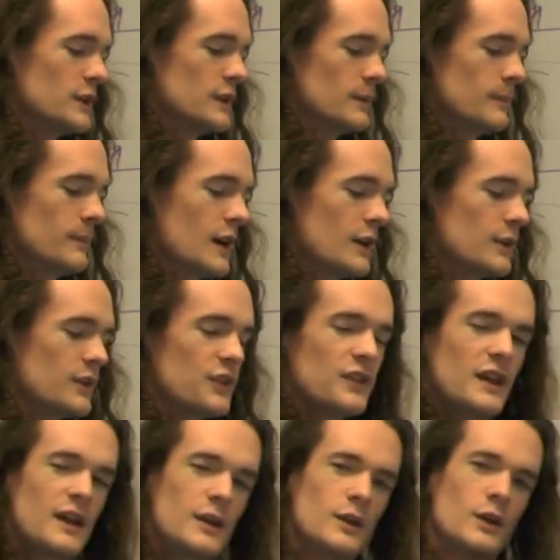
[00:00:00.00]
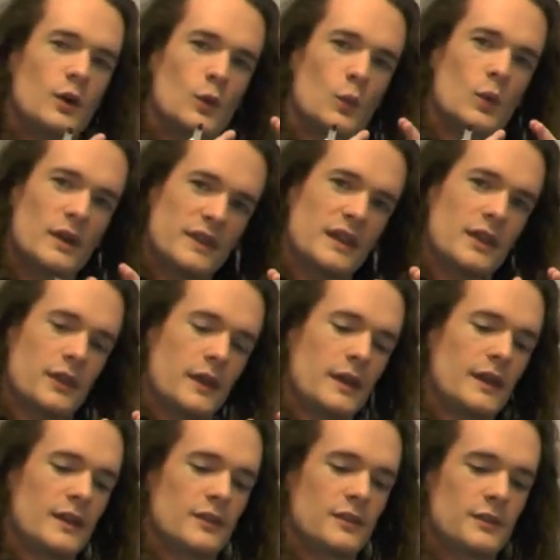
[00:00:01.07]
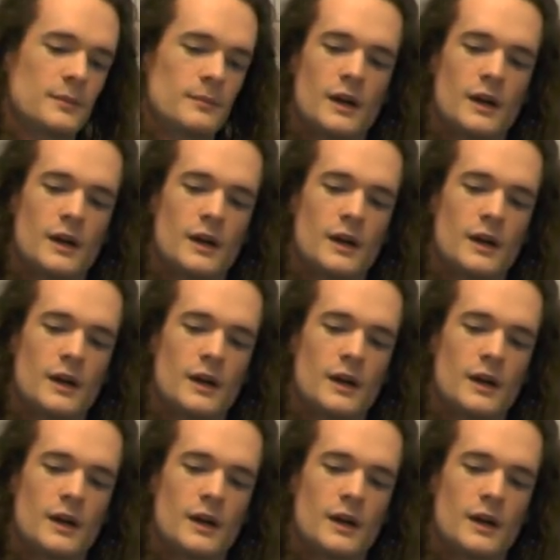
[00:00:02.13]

you. Understand what that thing is.